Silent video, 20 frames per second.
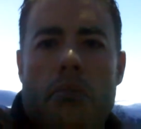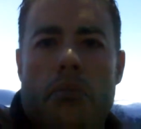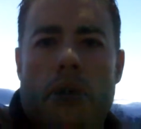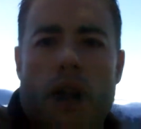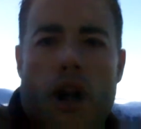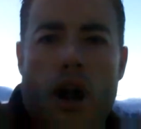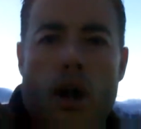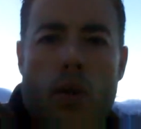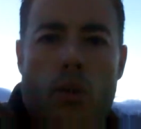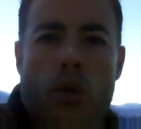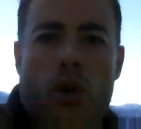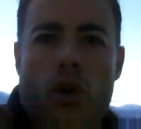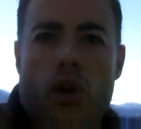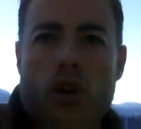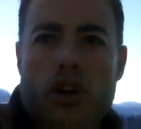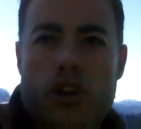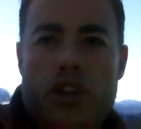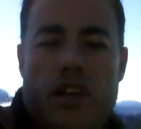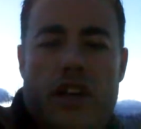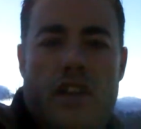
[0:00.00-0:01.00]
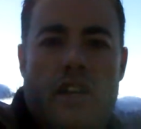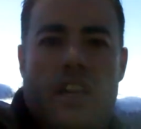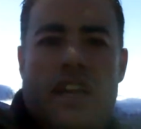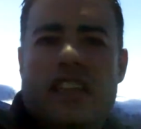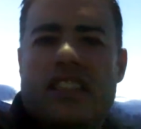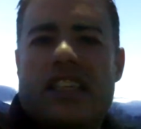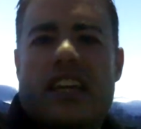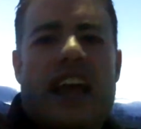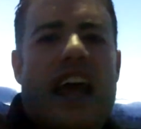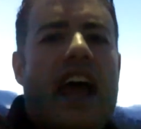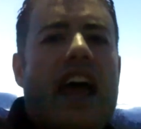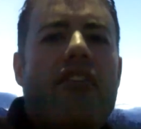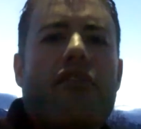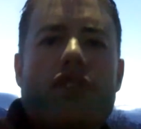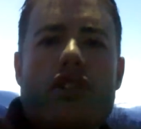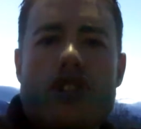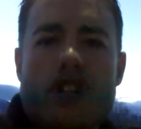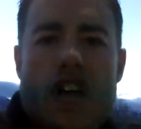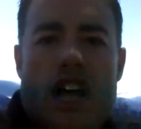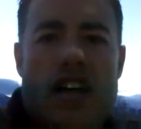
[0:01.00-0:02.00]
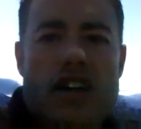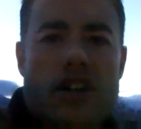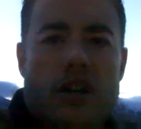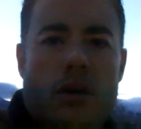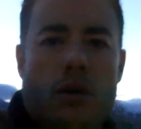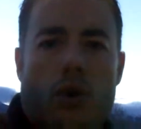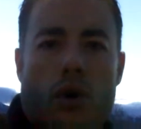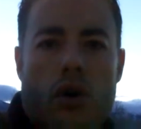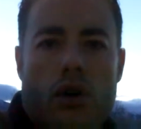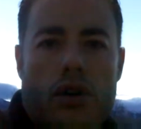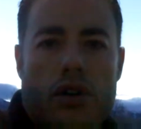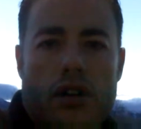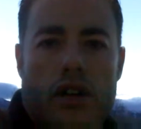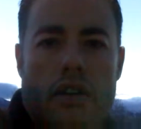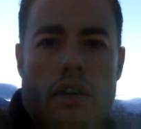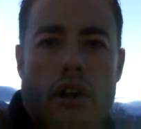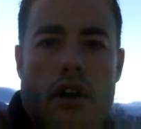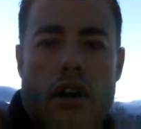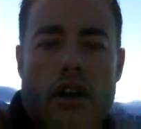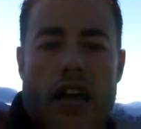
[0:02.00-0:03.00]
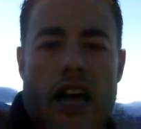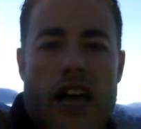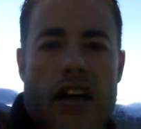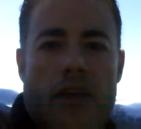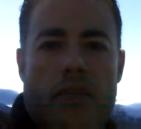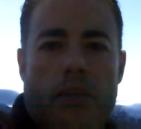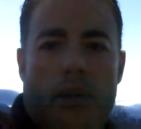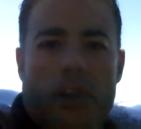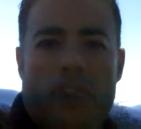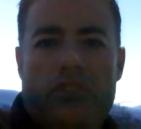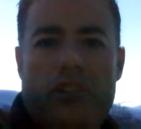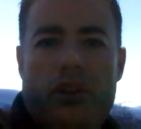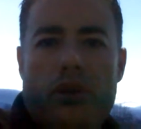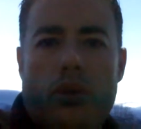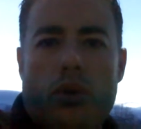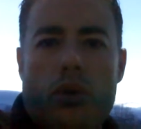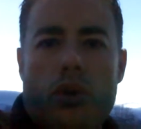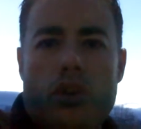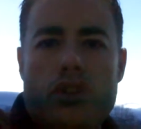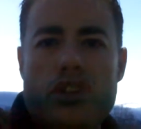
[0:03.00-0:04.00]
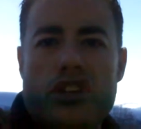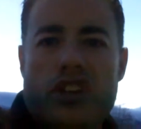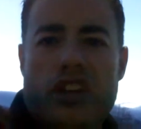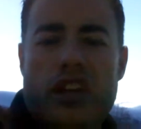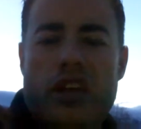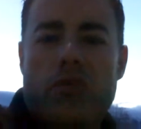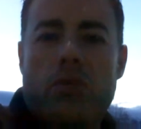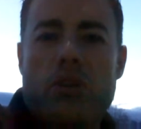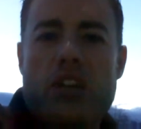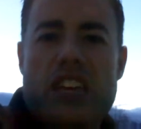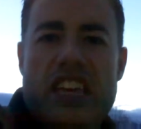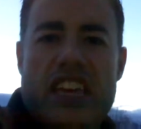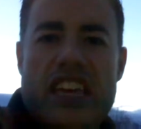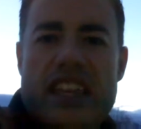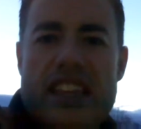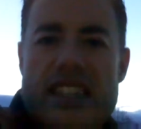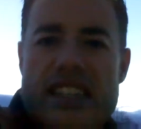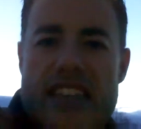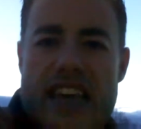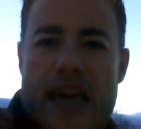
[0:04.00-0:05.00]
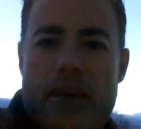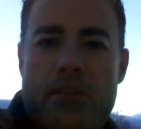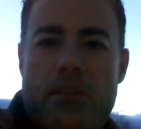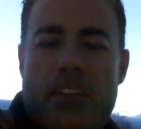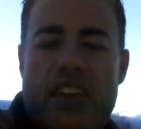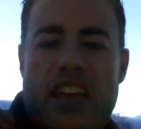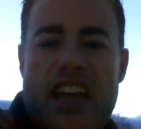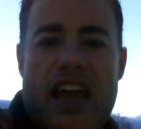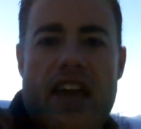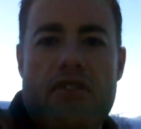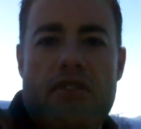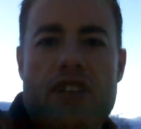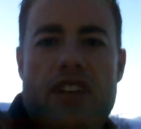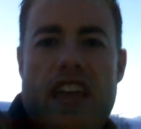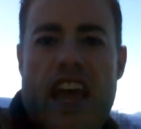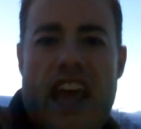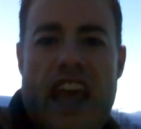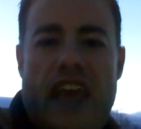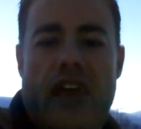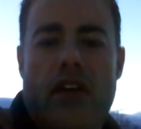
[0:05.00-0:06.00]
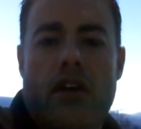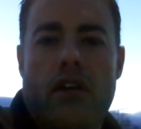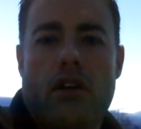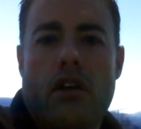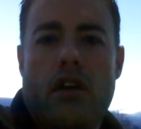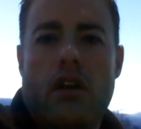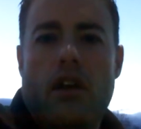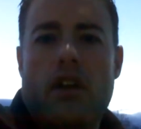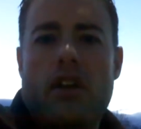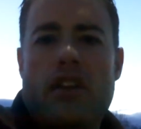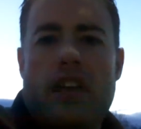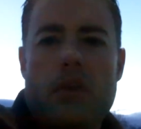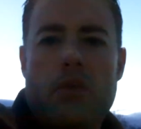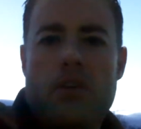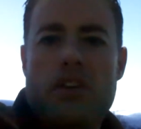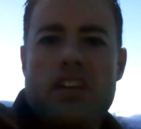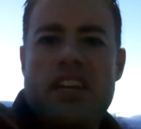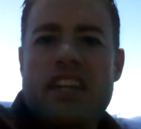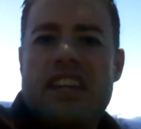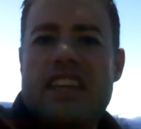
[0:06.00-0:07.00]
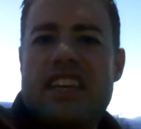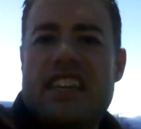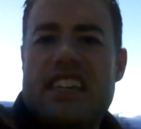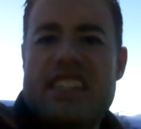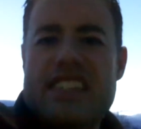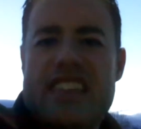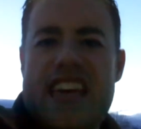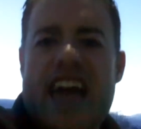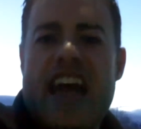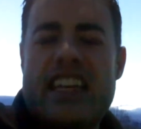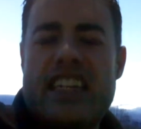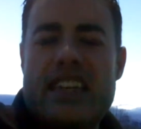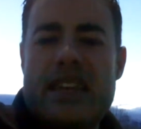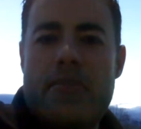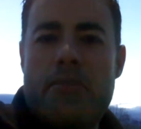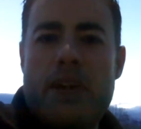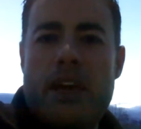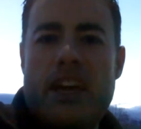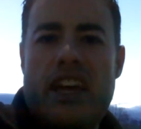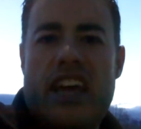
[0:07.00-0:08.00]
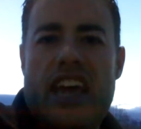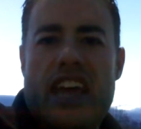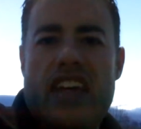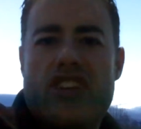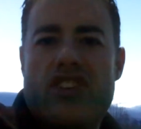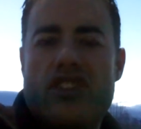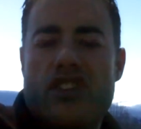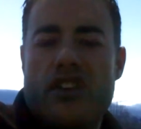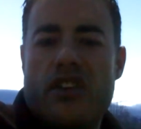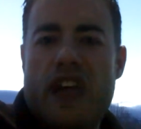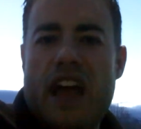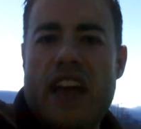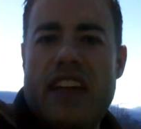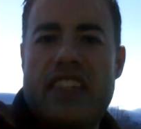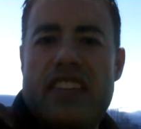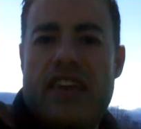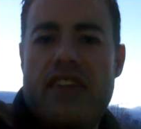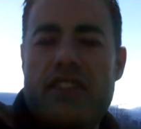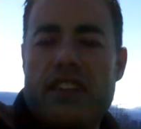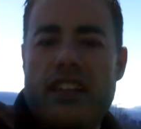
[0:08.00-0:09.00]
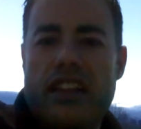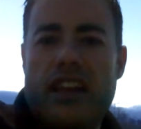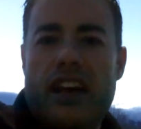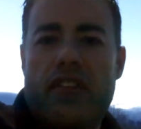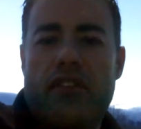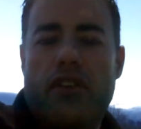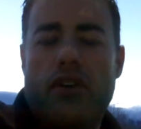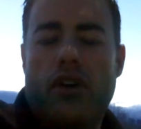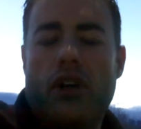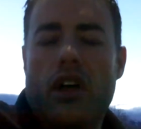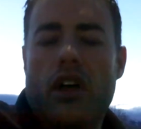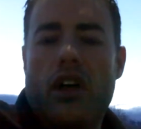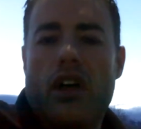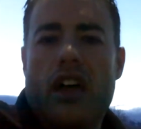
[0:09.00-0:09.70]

But our world is an ever-changing world. Okay? In a perfect world, your kid would eat the same thing every day. They would need the exact same medication, their activity level.